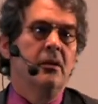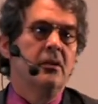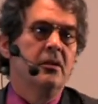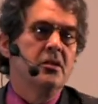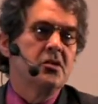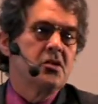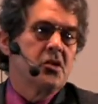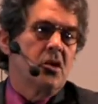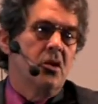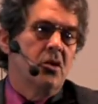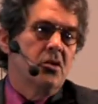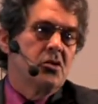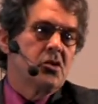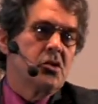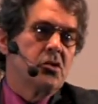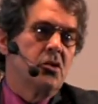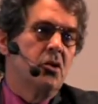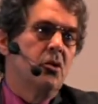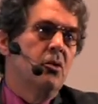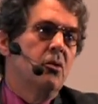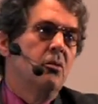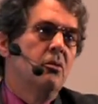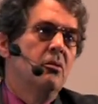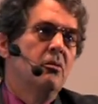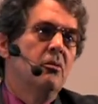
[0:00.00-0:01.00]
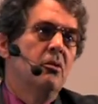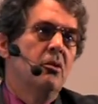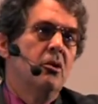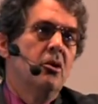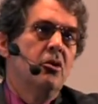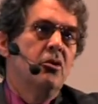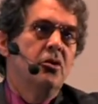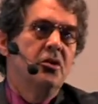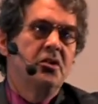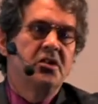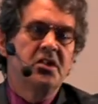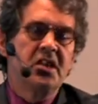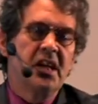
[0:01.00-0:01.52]
This also
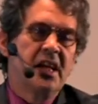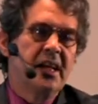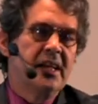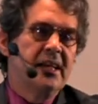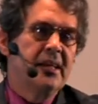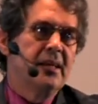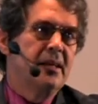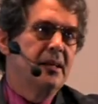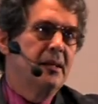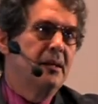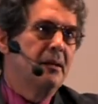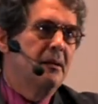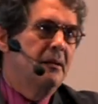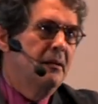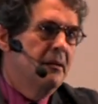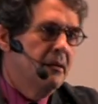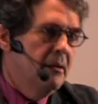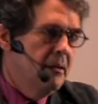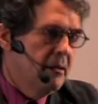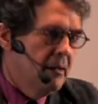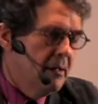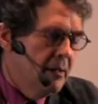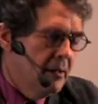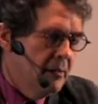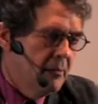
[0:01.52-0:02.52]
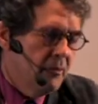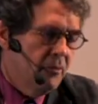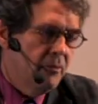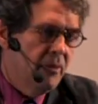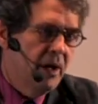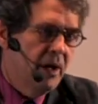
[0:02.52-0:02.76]
could take in uh,